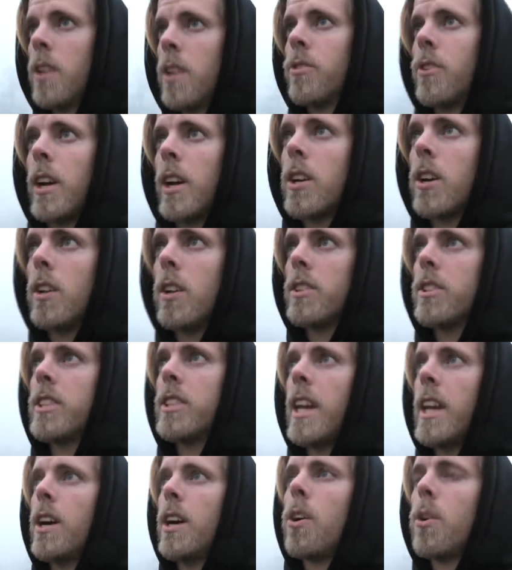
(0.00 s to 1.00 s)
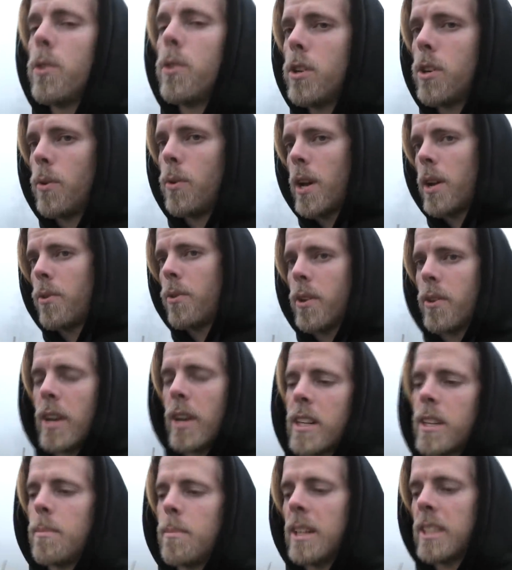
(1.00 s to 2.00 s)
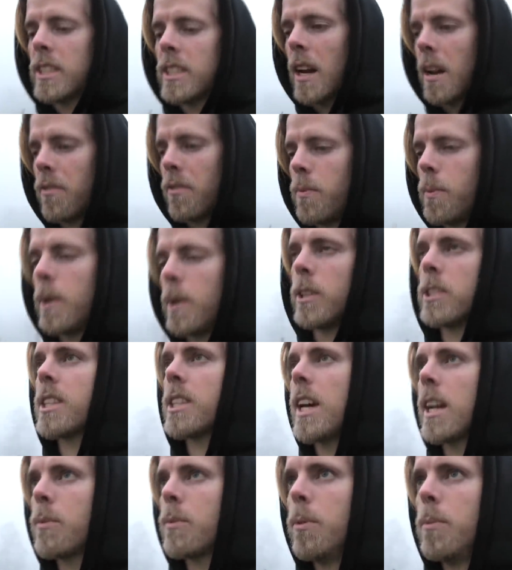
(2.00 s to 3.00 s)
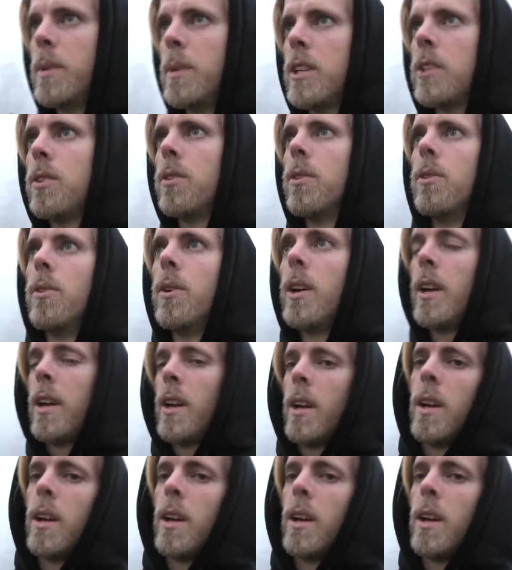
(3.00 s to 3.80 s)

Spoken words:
So I can't say, oh, you know, I regretted myself, because that would be to